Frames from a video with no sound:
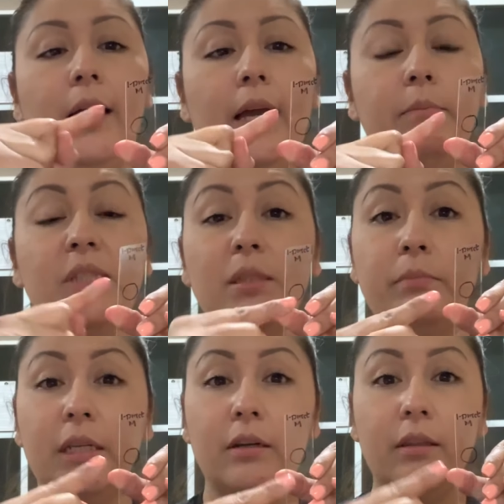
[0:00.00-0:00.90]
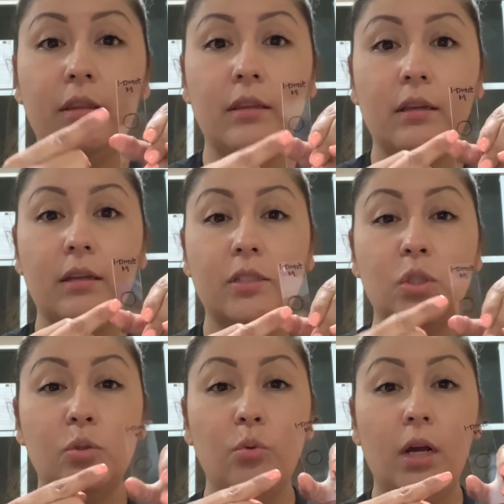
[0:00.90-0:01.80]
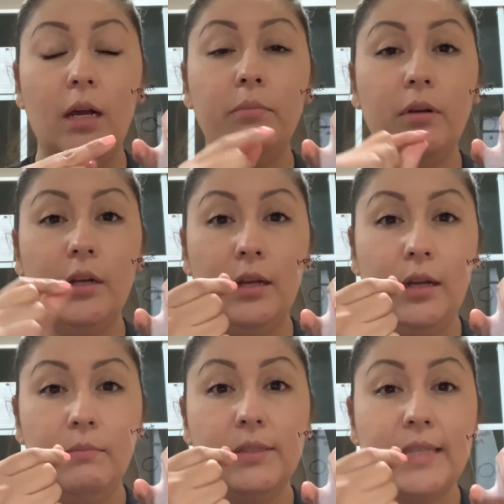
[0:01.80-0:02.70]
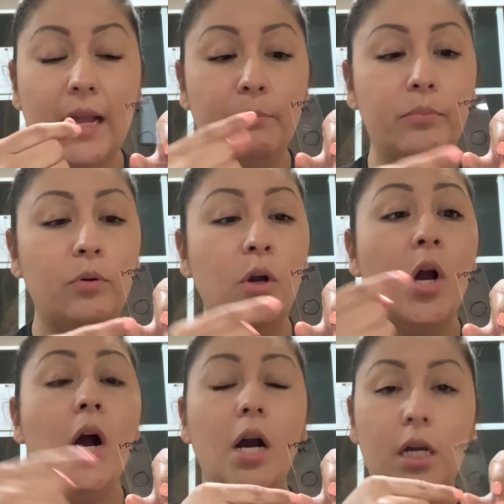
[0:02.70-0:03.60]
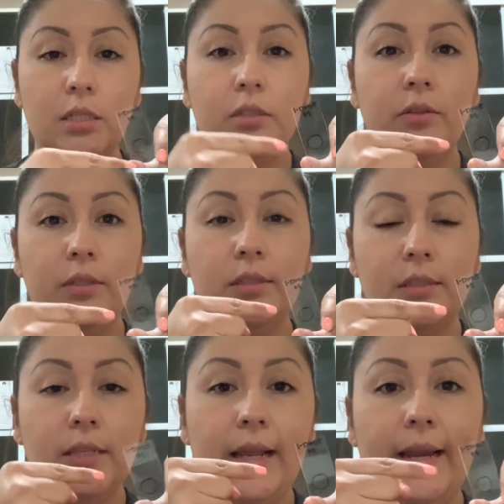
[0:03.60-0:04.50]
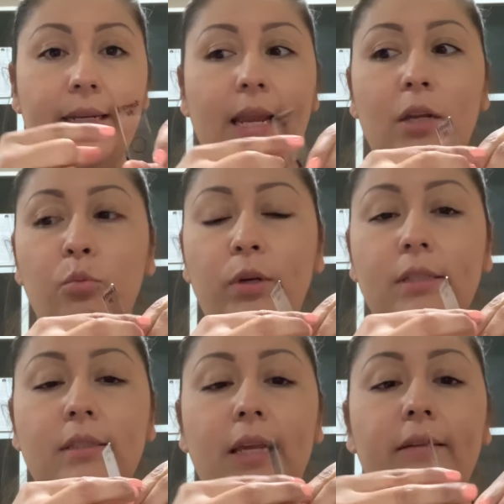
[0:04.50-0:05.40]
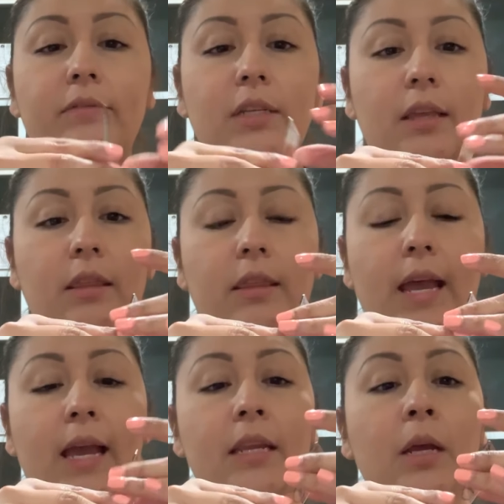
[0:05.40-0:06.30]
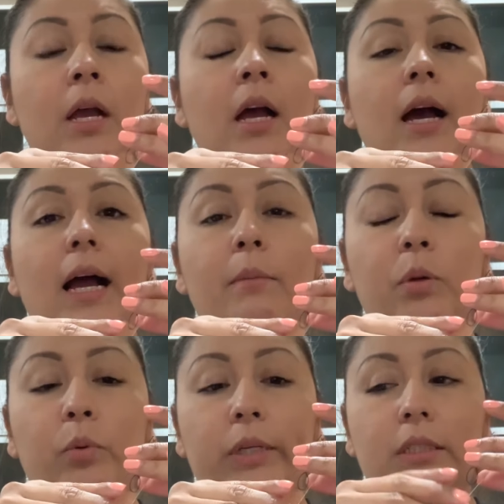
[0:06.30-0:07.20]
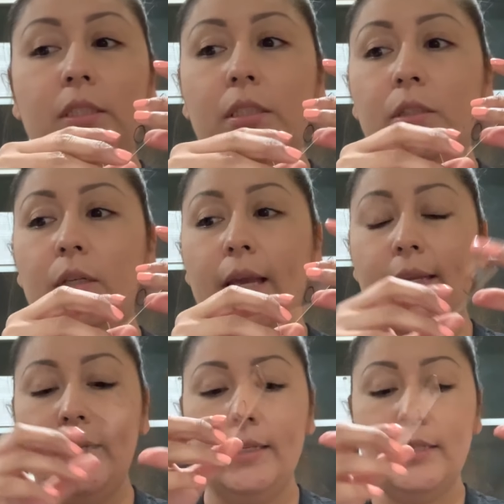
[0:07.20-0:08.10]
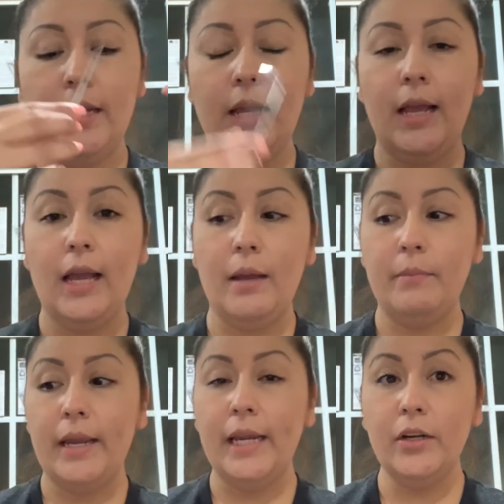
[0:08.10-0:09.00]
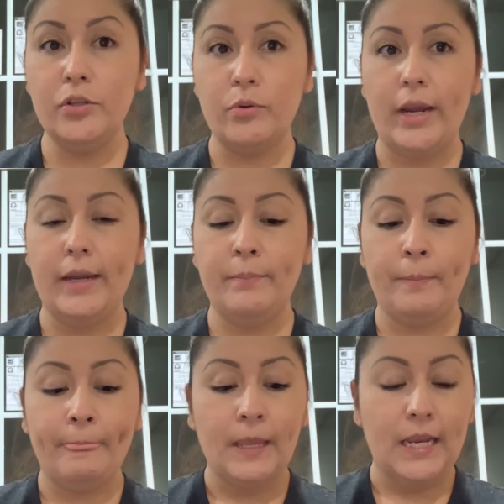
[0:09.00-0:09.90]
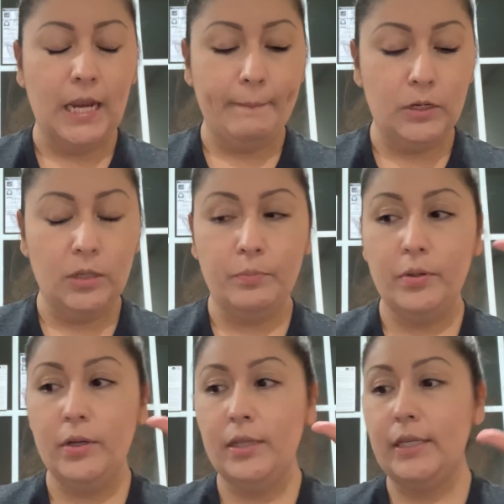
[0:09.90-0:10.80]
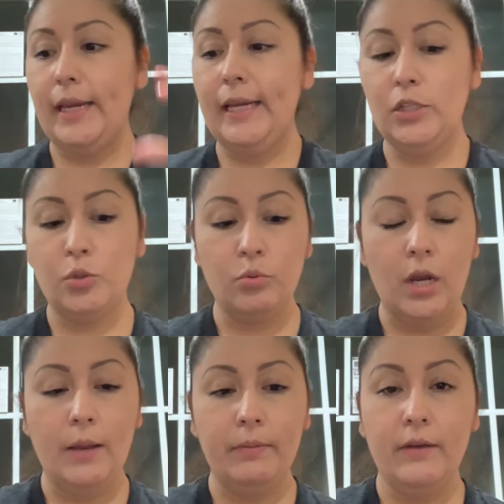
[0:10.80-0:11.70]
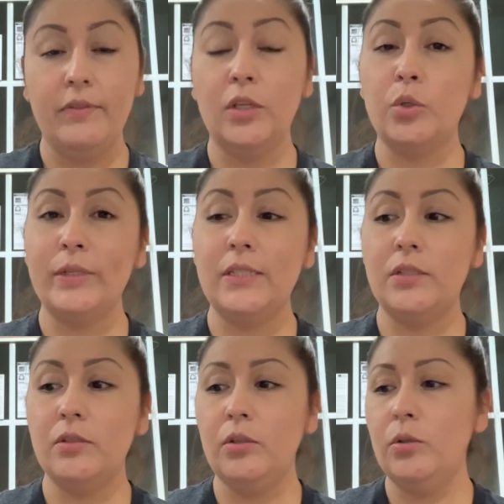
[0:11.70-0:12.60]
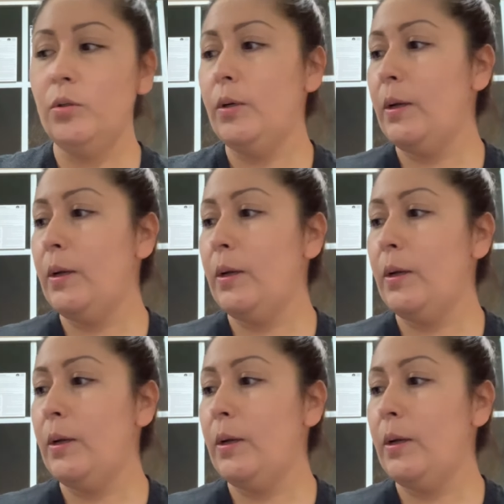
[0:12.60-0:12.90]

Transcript: smear the swab sample onto the slide, and once I've done that, I'm going to let it air dry, and I'm gonna put a drop of the crystal